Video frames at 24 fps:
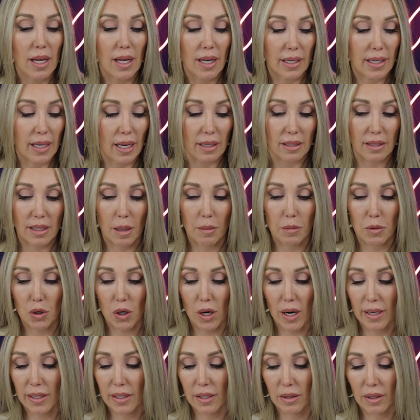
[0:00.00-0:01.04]
Yes, I'm
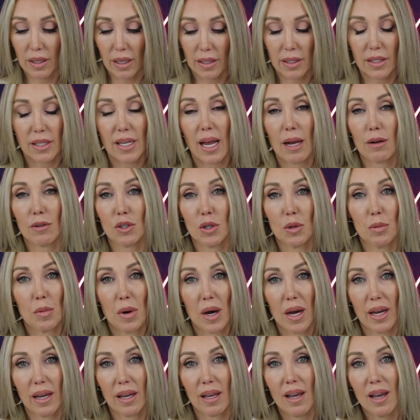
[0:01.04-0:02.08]
trying to get down to
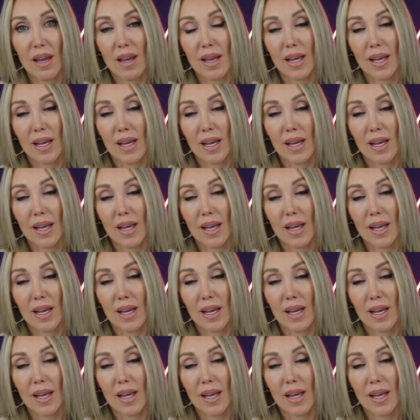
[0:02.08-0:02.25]
my,